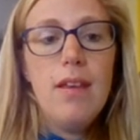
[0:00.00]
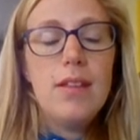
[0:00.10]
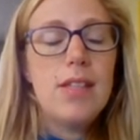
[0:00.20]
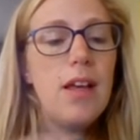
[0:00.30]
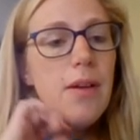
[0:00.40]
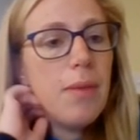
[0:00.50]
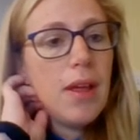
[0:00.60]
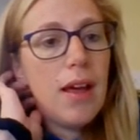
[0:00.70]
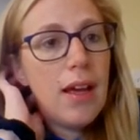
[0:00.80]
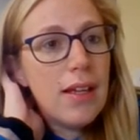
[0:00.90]

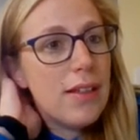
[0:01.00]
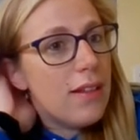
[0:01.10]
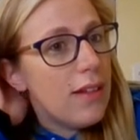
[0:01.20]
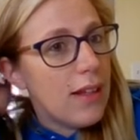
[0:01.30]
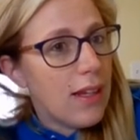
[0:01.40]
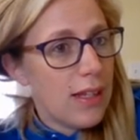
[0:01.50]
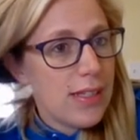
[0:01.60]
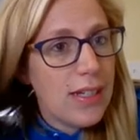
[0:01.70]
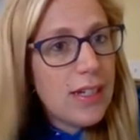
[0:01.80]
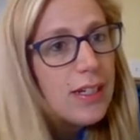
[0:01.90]

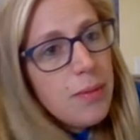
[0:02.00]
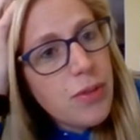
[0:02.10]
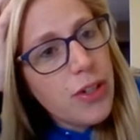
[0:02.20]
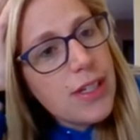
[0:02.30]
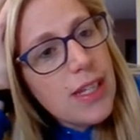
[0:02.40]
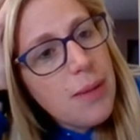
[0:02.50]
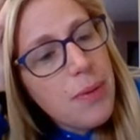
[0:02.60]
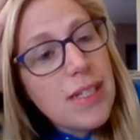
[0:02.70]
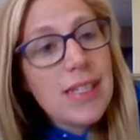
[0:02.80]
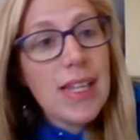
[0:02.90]
Synonyms or
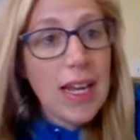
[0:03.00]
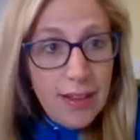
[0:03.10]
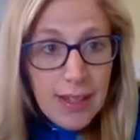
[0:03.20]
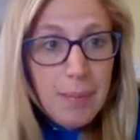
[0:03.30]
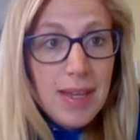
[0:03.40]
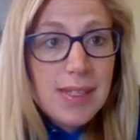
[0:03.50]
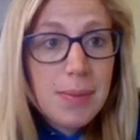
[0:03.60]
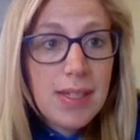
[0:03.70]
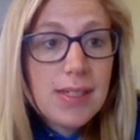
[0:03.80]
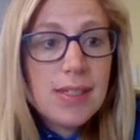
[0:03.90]
examples: it's kind of like a
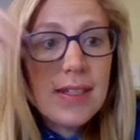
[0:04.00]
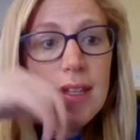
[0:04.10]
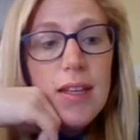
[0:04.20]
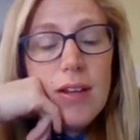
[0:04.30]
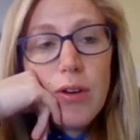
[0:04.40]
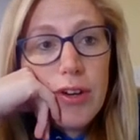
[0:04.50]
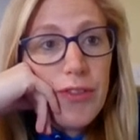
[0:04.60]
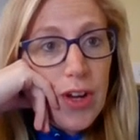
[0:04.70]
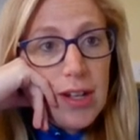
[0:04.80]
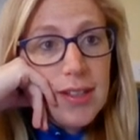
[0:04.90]
basement or a
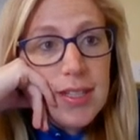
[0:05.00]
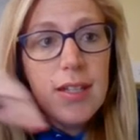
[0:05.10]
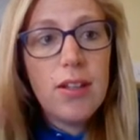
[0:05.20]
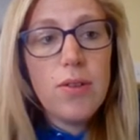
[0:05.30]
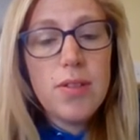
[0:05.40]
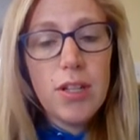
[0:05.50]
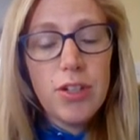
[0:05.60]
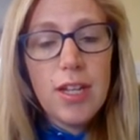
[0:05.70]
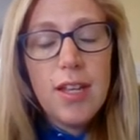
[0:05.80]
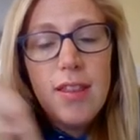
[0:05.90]
vault. It goes
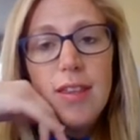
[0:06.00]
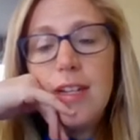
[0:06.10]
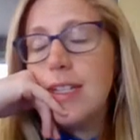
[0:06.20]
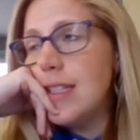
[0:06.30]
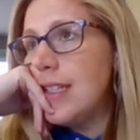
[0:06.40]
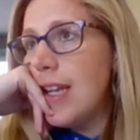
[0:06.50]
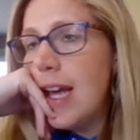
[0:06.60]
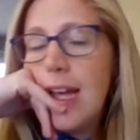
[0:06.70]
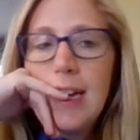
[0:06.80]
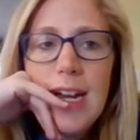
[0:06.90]
underneath. It is
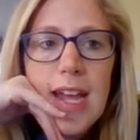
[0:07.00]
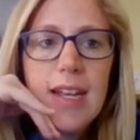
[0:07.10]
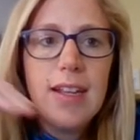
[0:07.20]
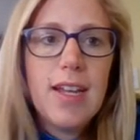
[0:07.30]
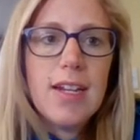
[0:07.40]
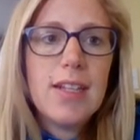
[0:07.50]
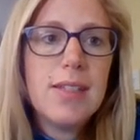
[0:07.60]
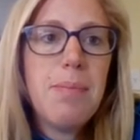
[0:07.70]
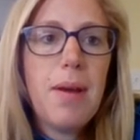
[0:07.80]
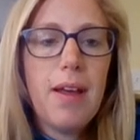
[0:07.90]
not an attic. An attic is
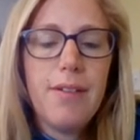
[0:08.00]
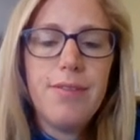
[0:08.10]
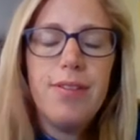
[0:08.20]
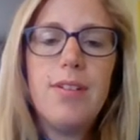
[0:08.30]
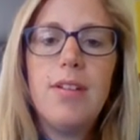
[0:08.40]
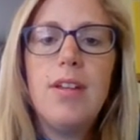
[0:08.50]
above.